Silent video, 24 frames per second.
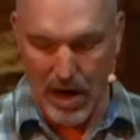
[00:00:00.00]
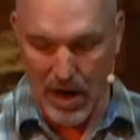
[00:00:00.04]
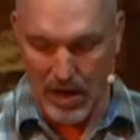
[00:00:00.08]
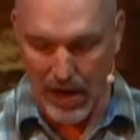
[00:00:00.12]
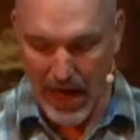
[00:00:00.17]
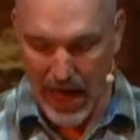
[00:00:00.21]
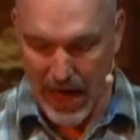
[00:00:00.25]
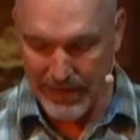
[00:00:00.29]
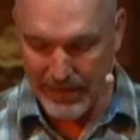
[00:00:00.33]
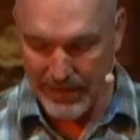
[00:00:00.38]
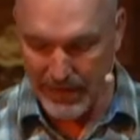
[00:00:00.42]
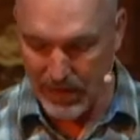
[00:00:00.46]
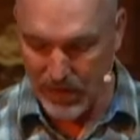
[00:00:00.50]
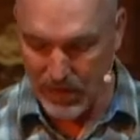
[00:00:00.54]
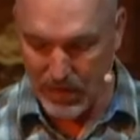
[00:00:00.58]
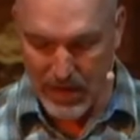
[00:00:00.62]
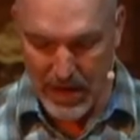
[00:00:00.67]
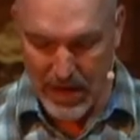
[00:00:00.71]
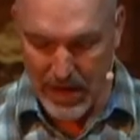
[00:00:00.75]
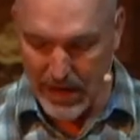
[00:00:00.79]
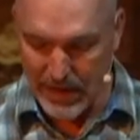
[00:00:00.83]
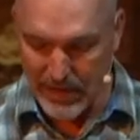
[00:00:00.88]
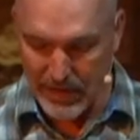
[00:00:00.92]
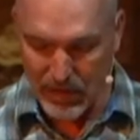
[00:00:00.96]
life. So,
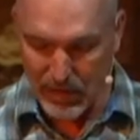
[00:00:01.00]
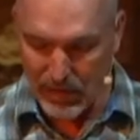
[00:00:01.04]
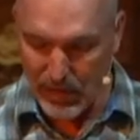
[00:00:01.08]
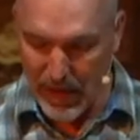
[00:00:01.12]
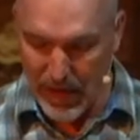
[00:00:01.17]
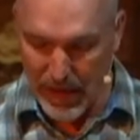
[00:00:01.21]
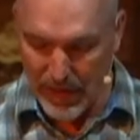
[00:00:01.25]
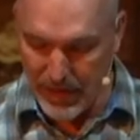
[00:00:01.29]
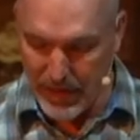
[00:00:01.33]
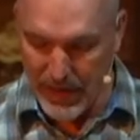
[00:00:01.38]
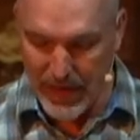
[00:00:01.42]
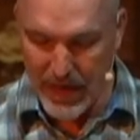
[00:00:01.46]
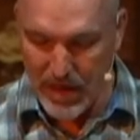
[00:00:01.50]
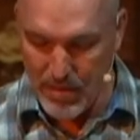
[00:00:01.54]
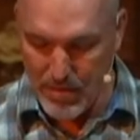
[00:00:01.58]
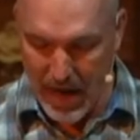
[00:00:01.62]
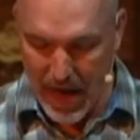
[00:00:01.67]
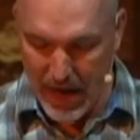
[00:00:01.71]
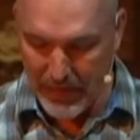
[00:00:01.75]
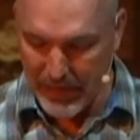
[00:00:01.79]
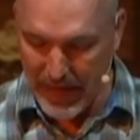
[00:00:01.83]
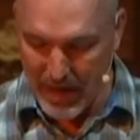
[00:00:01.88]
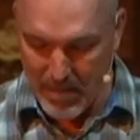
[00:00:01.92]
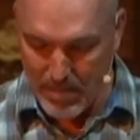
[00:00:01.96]
so think
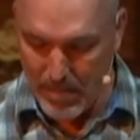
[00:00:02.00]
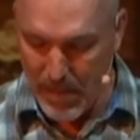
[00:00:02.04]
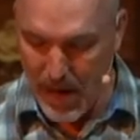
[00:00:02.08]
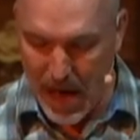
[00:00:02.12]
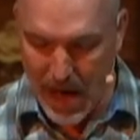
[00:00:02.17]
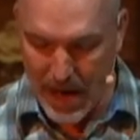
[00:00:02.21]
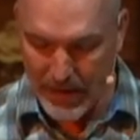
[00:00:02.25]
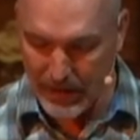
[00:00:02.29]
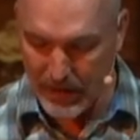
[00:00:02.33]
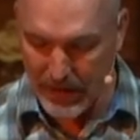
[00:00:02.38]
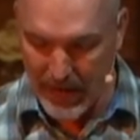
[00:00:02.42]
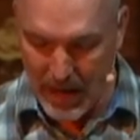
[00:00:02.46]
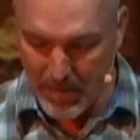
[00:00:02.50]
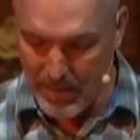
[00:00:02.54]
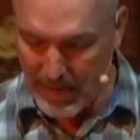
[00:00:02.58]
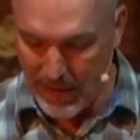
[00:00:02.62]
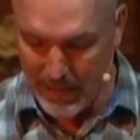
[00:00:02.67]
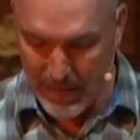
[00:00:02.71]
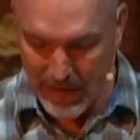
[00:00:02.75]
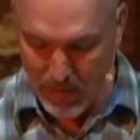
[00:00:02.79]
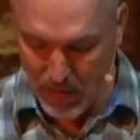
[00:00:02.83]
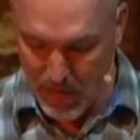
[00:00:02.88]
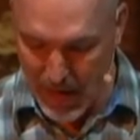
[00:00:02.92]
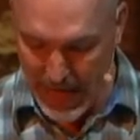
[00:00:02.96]
about them, ponder them.
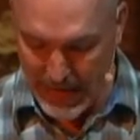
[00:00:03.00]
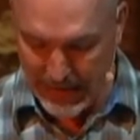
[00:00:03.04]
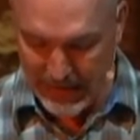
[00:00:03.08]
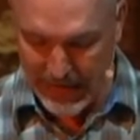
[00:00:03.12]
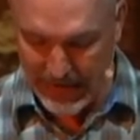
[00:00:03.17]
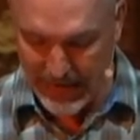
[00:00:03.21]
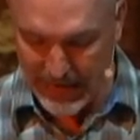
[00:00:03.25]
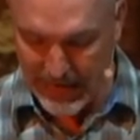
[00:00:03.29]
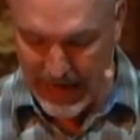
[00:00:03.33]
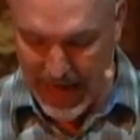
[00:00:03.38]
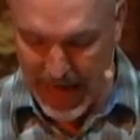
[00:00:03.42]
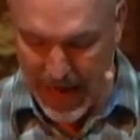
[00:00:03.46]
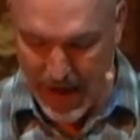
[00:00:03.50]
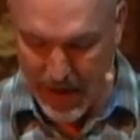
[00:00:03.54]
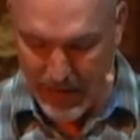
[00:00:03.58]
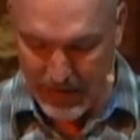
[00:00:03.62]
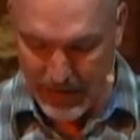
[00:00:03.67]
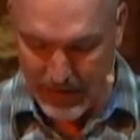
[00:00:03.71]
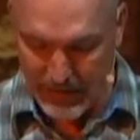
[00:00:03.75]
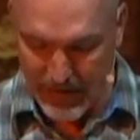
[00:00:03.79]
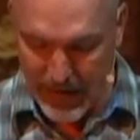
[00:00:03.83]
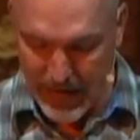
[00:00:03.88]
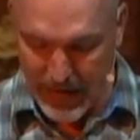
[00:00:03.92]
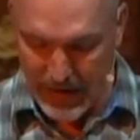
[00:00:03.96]
Maybe write these down
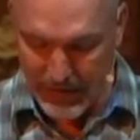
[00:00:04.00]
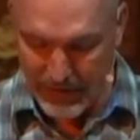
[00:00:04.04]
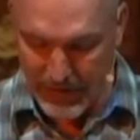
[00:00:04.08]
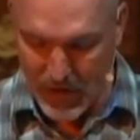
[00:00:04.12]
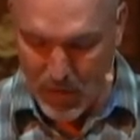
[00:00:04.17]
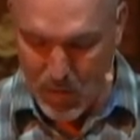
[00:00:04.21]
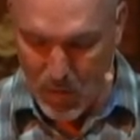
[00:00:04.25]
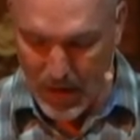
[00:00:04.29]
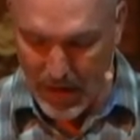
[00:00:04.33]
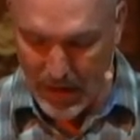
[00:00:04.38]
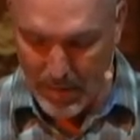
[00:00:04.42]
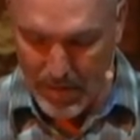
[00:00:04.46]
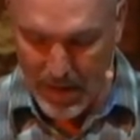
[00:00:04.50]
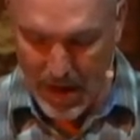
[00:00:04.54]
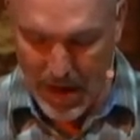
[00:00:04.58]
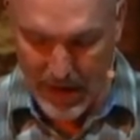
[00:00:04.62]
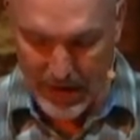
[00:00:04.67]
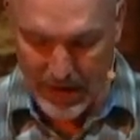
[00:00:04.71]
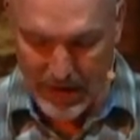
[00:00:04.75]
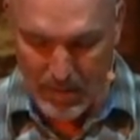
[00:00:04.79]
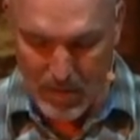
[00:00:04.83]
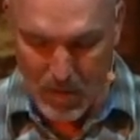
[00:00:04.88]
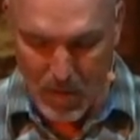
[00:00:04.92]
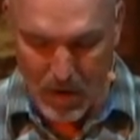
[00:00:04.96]
if, if you want to
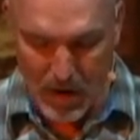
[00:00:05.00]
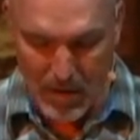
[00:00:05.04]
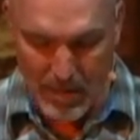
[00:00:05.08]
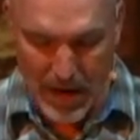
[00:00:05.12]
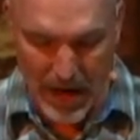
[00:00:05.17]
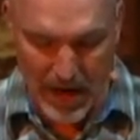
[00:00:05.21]
ponder more about